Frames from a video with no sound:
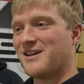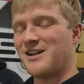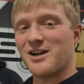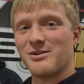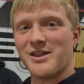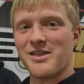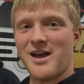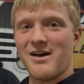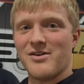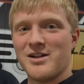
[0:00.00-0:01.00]
Here with
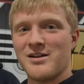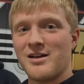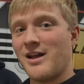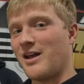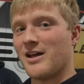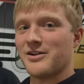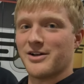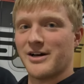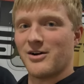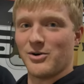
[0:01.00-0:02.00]
Evan and
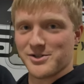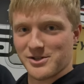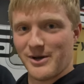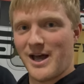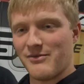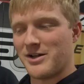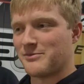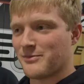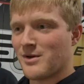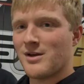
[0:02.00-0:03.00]
also
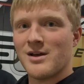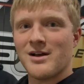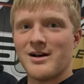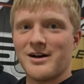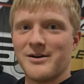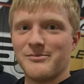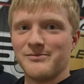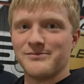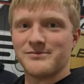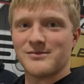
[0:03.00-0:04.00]
Evan,
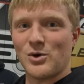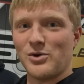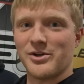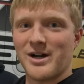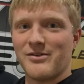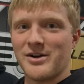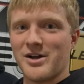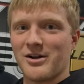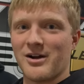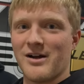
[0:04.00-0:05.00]
older Evan,
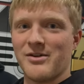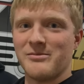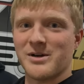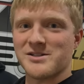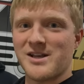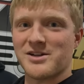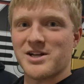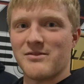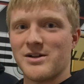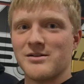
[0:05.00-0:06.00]
younger Evan, mustache
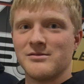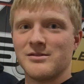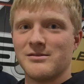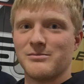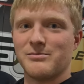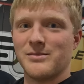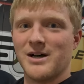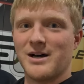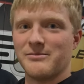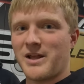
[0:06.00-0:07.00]
Evan,
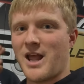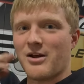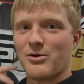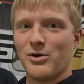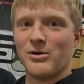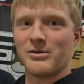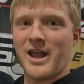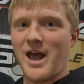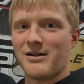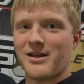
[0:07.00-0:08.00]
can't grow
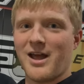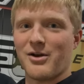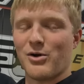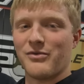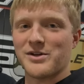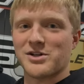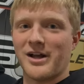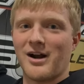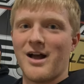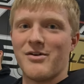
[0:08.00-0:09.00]
facial
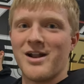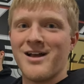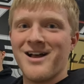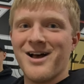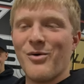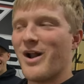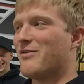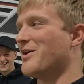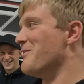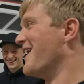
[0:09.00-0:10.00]
hair, Evan, one
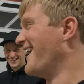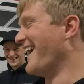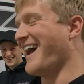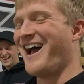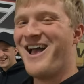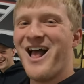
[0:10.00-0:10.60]
of them.